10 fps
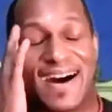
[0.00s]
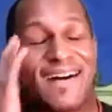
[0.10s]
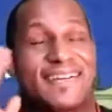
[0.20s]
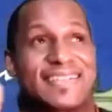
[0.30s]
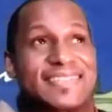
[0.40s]

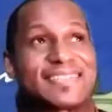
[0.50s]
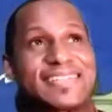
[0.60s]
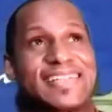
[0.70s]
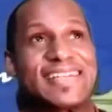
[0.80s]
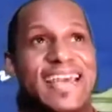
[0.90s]

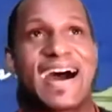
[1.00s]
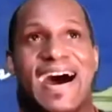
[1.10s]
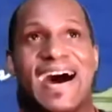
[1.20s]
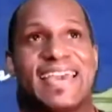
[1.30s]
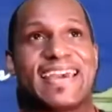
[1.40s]
honestly,
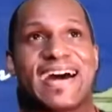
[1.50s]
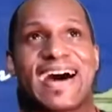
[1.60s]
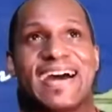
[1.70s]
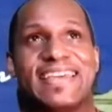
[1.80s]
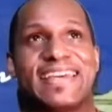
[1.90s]

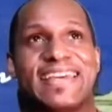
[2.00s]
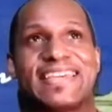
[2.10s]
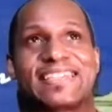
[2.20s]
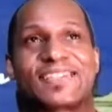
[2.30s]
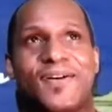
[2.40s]

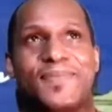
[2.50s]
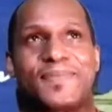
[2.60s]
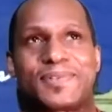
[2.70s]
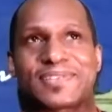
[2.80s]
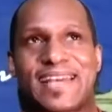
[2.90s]
it's
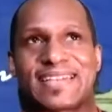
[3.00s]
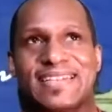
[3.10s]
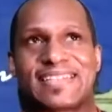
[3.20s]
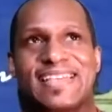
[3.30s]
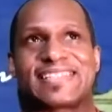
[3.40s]
almost like
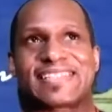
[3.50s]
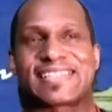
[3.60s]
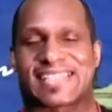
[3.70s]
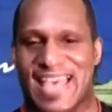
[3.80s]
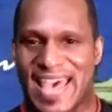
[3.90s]
it's
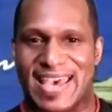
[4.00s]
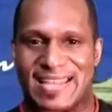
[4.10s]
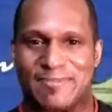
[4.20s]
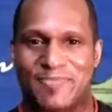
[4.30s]
sad,